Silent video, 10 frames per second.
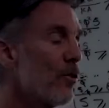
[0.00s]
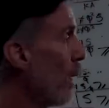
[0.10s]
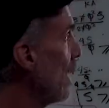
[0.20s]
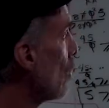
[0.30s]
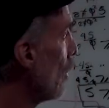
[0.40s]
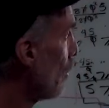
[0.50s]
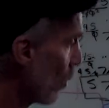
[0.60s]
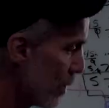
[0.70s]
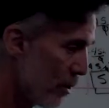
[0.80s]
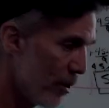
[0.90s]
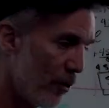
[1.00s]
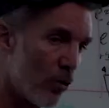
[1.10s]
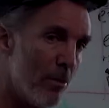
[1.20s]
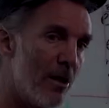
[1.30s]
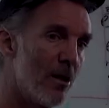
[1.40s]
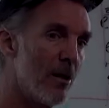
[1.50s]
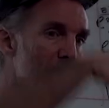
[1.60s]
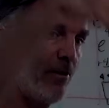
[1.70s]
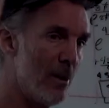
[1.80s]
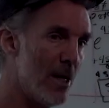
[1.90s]
20 groups, which are distributed
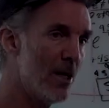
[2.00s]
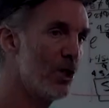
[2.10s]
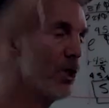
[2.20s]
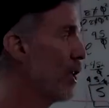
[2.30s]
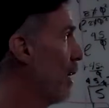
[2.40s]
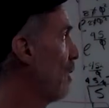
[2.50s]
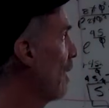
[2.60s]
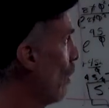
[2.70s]
in Fibonacci chains